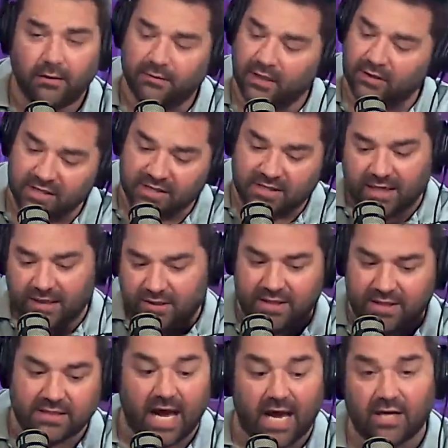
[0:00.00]
to just teach
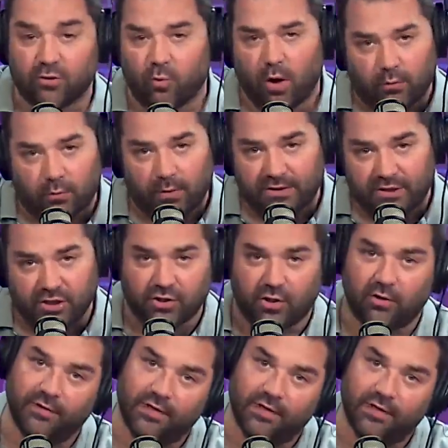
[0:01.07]
these guys what wrenches are.